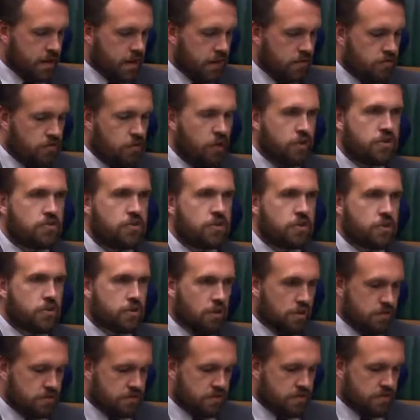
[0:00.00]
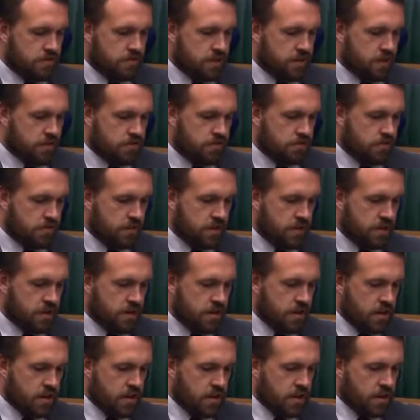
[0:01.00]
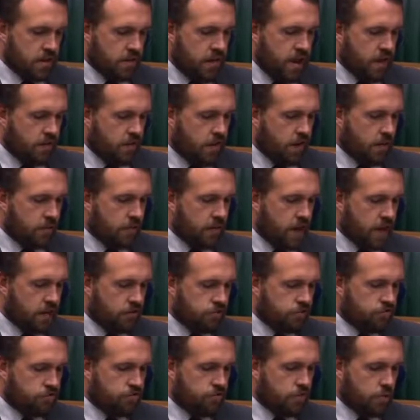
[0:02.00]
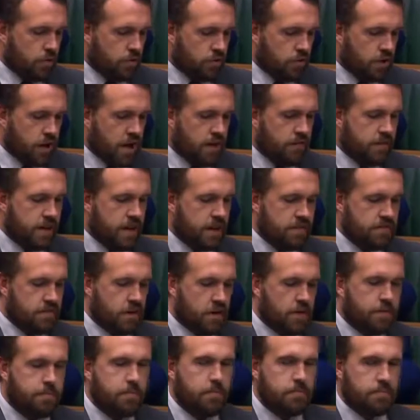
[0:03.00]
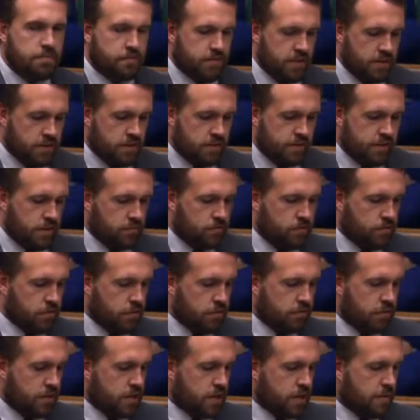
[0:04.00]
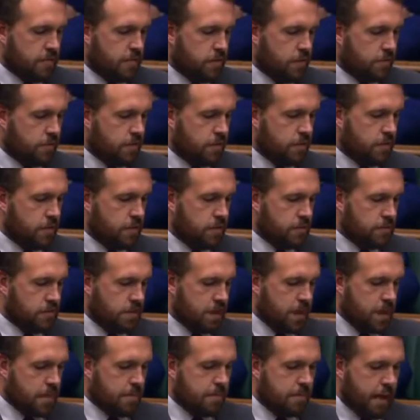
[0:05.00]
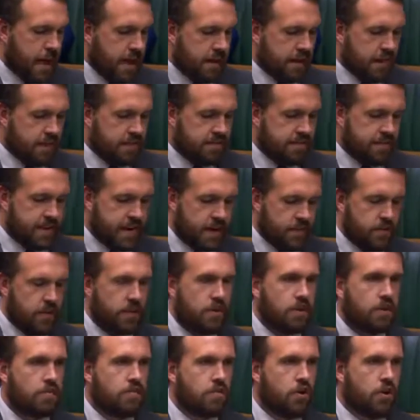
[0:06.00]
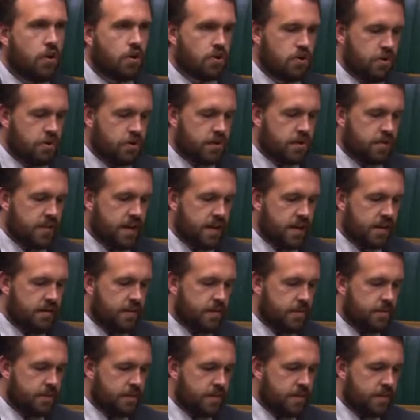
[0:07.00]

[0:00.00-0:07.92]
Dotted across this country, there are extraordinary examples of individuals and community groups banding together to honour the dead.